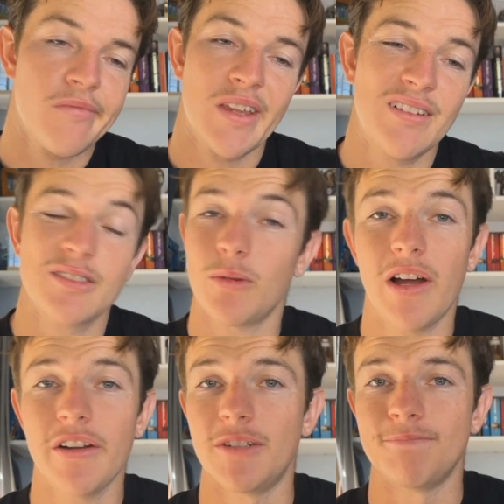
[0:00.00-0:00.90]
So why
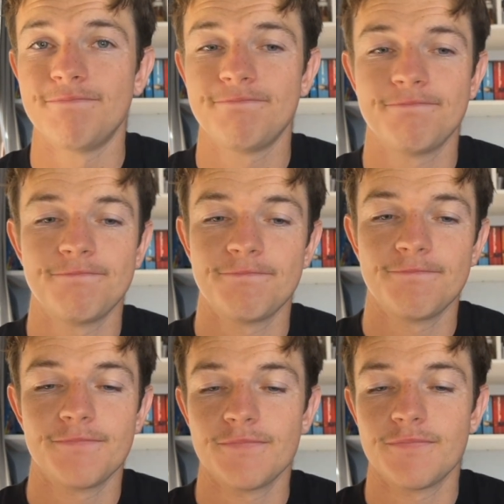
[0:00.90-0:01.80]
not?
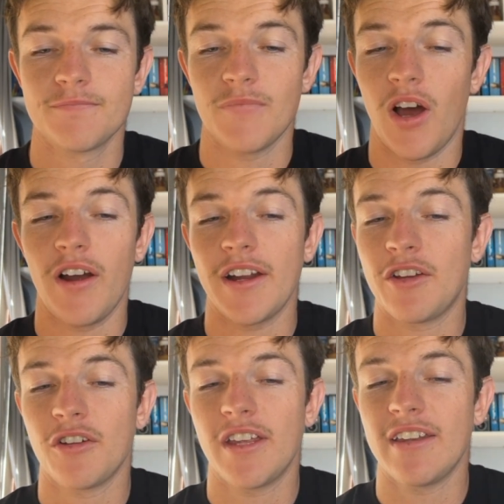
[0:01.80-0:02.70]
I reckon he
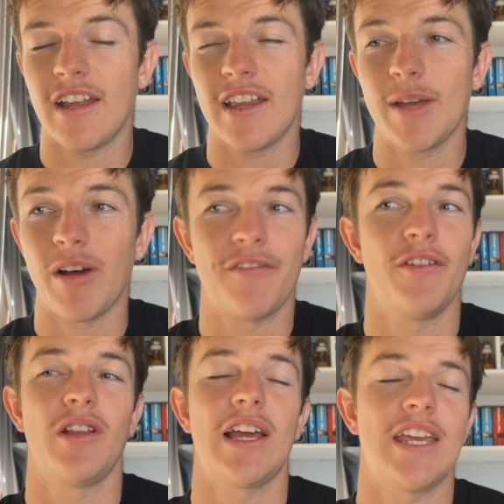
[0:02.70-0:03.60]
could get Dally M. I
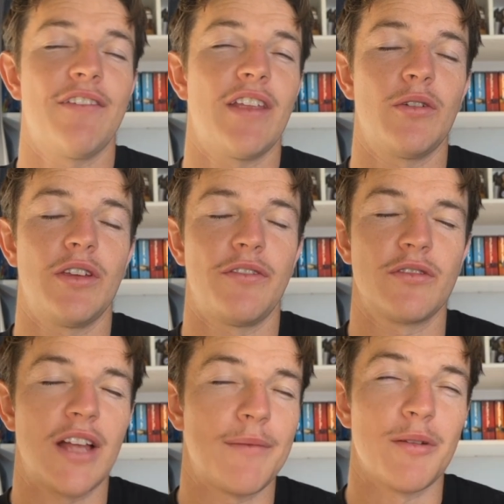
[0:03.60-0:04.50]
feel like if you're
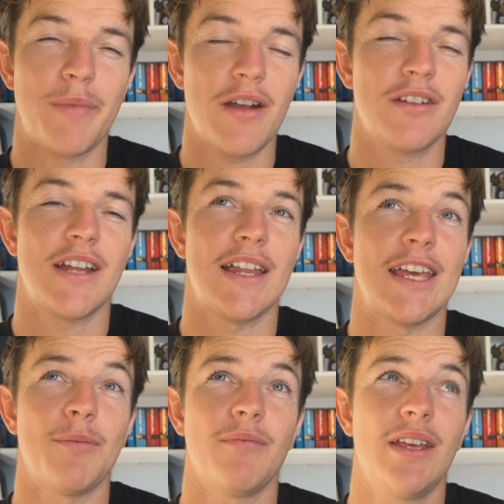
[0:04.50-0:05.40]
still able to bet on Dally
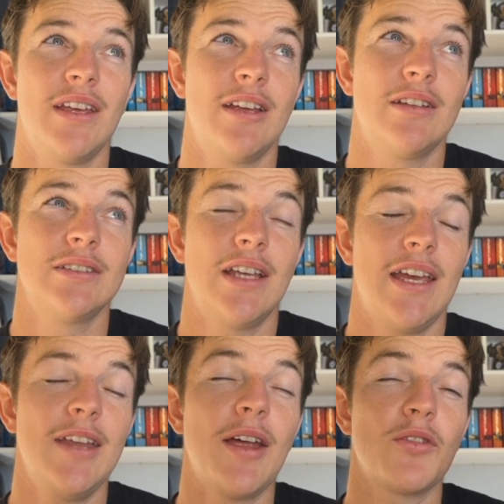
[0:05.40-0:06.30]
M,
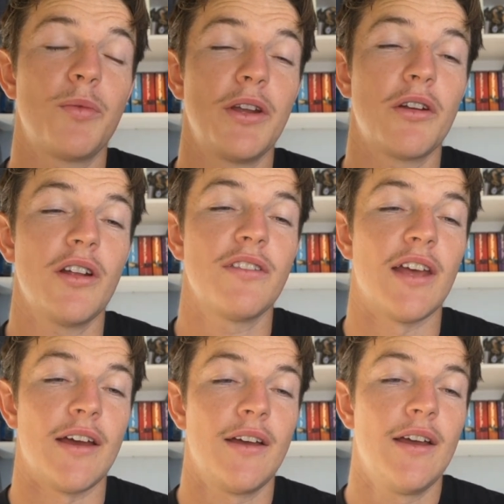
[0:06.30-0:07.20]
he'd have some pretty good odds
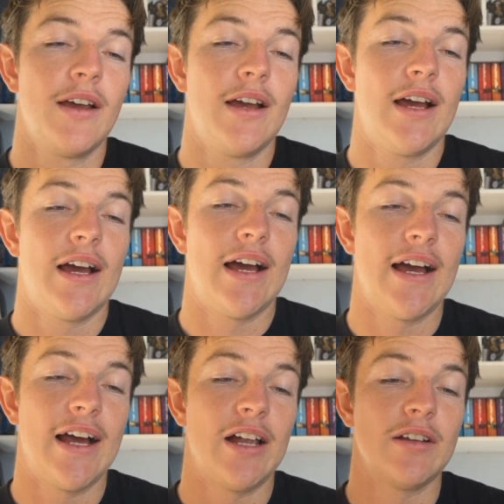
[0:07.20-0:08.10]
there.
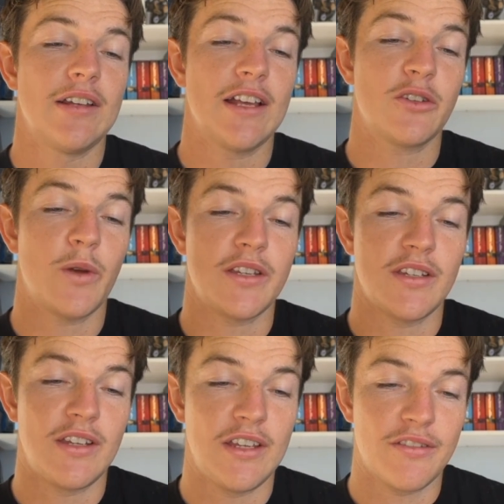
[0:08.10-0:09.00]
Next
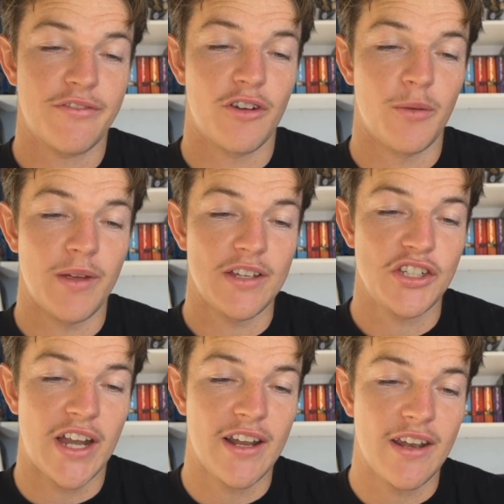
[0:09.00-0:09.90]
question is from
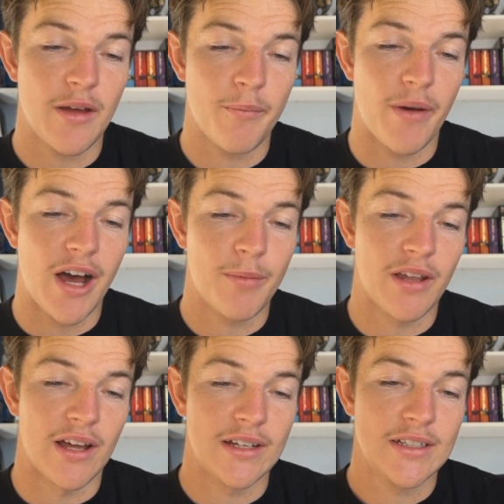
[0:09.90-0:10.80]
Shannon
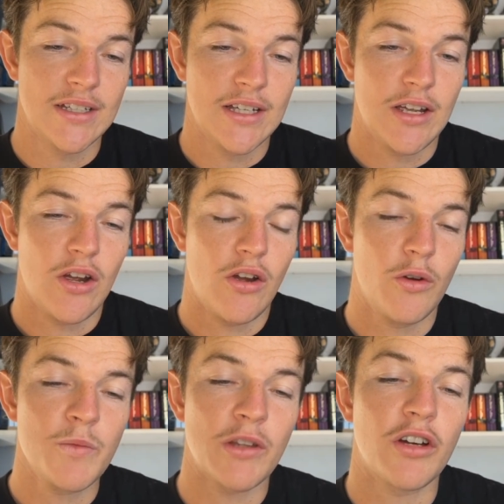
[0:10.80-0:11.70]
Barbala. Who
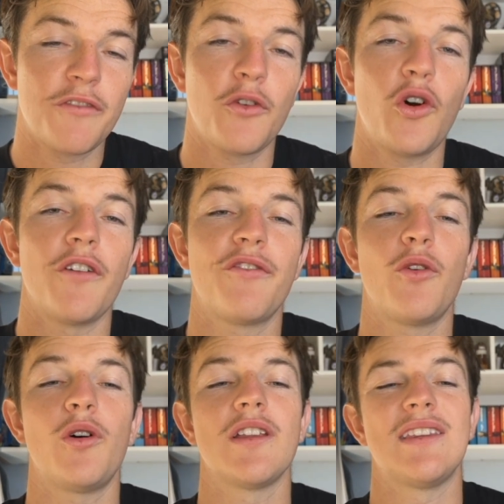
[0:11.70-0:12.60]
is my top 4
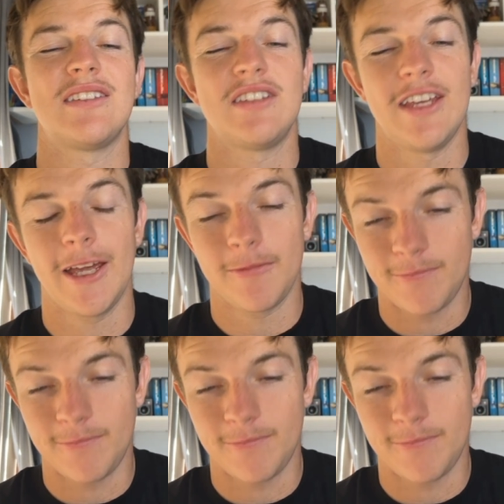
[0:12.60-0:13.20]
for this year?